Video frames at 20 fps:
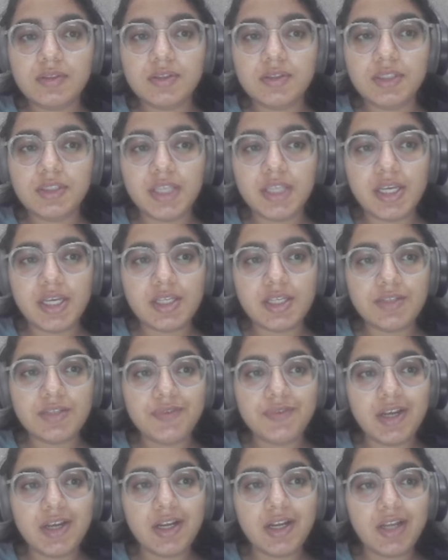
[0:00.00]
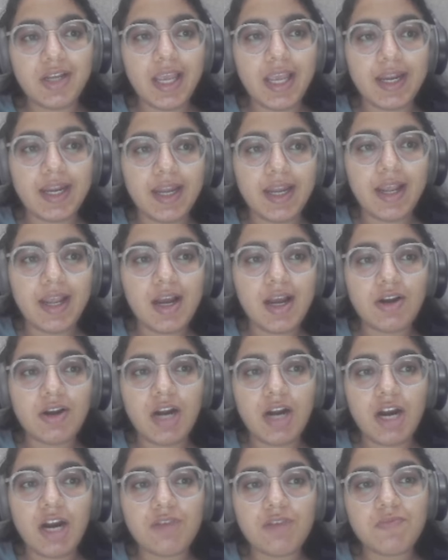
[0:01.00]
Yes, we are getting our
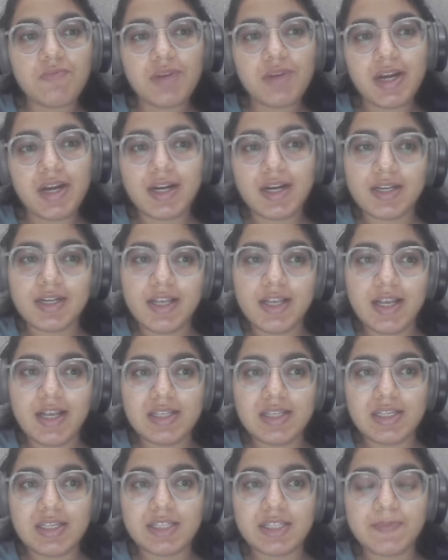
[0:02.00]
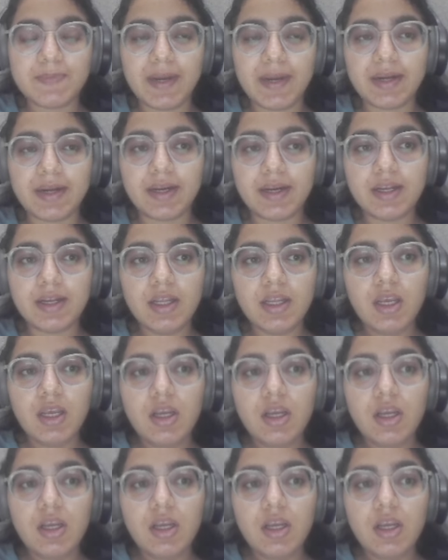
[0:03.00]
output as expected.